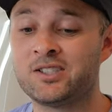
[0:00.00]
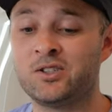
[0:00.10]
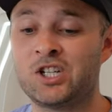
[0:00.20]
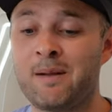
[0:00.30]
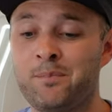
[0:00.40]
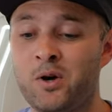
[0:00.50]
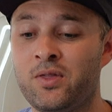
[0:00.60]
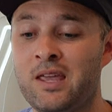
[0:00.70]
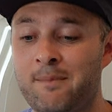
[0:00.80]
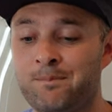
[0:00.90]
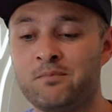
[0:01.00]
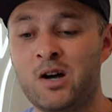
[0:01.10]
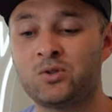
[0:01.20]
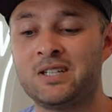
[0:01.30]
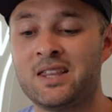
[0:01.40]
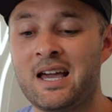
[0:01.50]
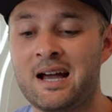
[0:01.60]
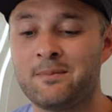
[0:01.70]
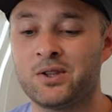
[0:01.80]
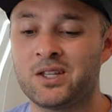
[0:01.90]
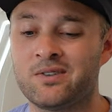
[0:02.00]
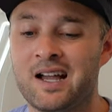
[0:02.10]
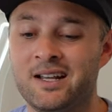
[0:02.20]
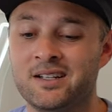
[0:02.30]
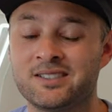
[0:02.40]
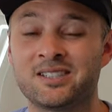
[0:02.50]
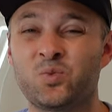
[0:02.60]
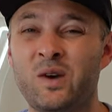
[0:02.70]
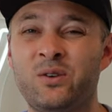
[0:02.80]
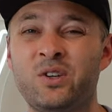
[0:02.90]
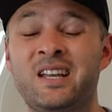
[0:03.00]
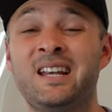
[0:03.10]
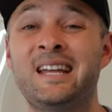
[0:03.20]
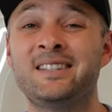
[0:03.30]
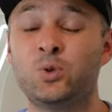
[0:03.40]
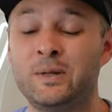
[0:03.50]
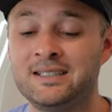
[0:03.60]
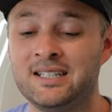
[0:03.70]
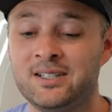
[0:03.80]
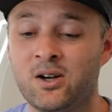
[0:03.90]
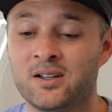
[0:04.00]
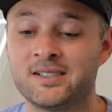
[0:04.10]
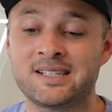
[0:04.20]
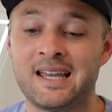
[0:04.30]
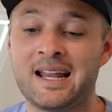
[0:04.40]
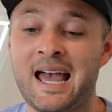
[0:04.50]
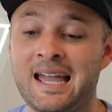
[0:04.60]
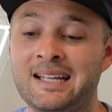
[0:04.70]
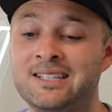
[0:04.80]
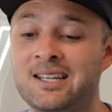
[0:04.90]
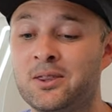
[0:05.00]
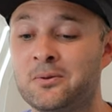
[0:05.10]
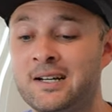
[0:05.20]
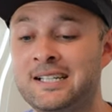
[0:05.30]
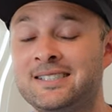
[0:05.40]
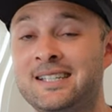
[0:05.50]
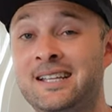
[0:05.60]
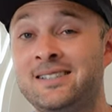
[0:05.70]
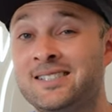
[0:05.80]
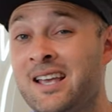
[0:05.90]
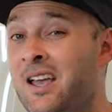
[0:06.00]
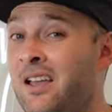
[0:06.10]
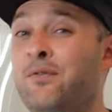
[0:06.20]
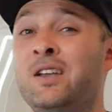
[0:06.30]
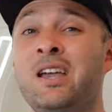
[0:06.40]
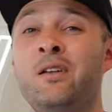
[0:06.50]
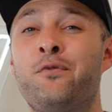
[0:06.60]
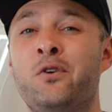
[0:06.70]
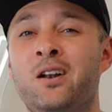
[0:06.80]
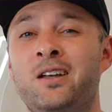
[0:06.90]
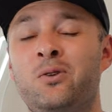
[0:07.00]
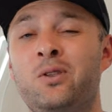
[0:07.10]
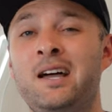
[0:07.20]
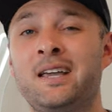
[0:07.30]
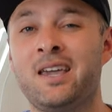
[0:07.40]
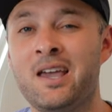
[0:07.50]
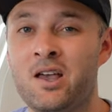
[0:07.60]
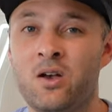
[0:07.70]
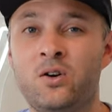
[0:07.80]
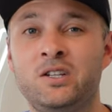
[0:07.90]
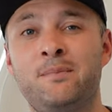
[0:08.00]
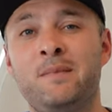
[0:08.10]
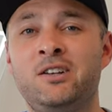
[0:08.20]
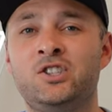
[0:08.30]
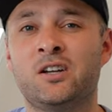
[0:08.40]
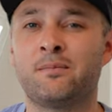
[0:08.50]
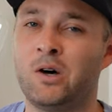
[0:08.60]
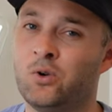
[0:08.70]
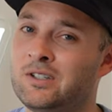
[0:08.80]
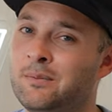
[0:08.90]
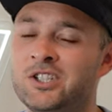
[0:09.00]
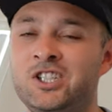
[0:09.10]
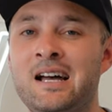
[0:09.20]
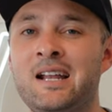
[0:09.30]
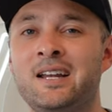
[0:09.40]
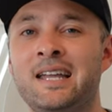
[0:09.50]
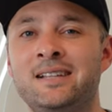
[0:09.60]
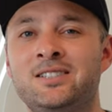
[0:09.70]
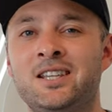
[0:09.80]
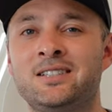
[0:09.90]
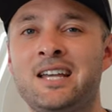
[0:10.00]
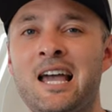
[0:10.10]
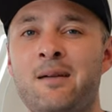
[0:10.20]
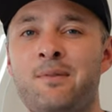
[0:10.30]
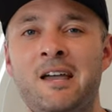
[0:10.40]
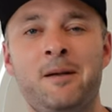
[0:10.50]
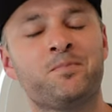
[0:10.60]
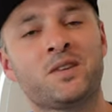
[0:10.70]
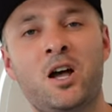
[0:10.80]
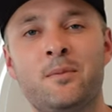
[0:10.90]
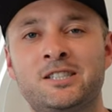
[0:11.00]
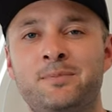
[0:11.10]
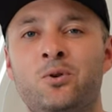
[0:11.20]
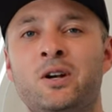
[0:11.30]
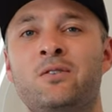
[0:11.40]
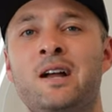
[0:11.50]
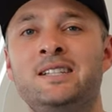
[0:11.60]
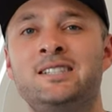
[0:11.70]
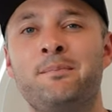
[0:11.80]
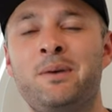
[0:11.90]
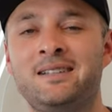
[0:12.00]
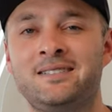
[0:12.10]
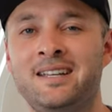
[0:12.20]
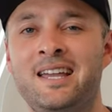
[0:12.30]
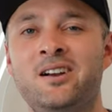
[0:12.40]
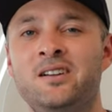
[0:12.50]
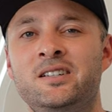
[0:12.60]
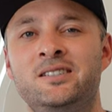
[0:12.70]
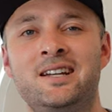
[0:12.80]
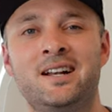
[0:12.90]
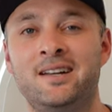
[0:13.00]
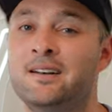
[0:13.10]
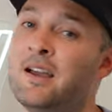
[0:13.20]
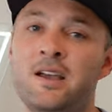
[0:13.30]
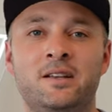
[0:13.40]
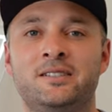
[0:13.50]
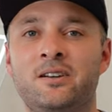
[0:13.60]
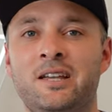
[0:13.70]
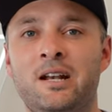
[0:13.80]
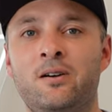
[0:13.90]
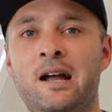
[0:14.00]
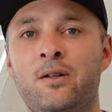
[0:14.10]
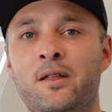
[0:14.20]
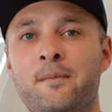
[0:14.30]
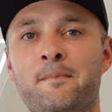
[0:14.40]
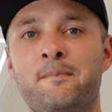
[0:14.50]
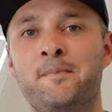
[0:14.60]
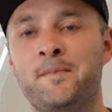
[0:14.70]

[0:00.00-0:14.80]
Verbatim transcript: So jump on them, multi that up with the Raiders as well. You're going to get $20.83 if you're keen for a little lick on your Magic Multi. But shout out again to the TAB, home of sporting, racing, punting here in New Zealand, so get around them.